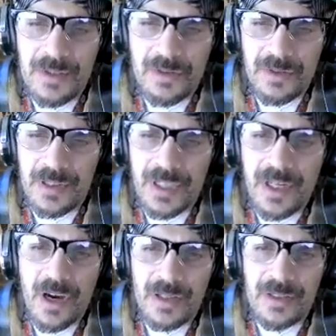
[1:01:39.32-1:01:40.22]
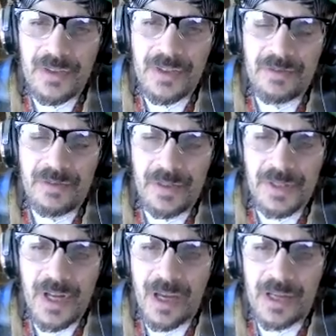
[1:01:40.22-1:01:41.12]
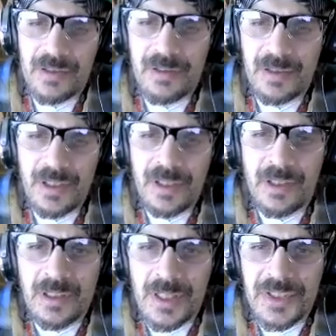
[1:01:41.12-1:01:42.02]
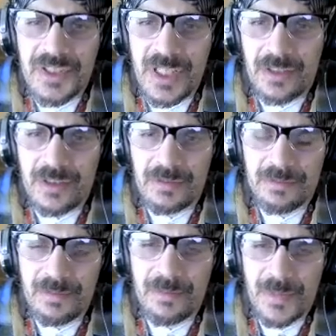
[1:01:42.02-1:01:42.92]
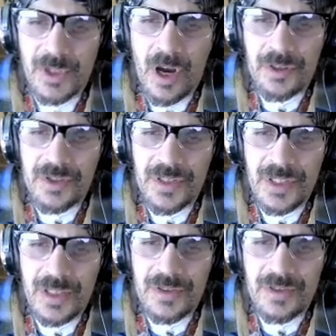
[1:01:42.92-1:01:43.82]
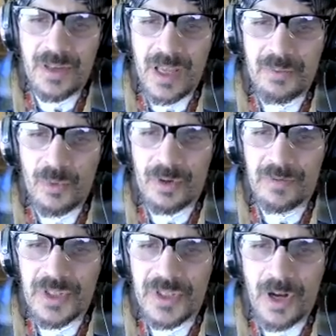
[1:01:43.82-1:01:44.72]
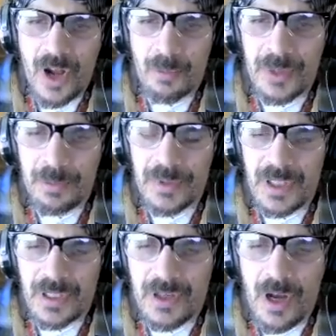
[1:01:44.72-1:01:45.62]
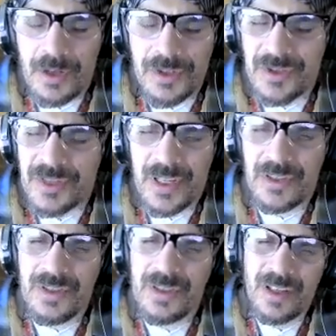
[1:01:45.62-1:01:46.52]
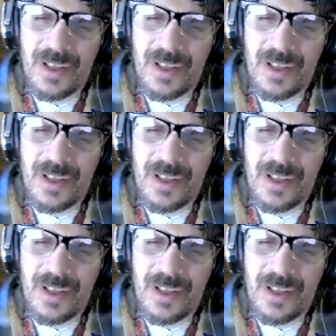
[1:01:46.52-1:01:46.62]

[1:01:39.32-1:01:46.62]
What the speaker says: So that God is not a single consciousness, as more of just an omnipotent consciousness.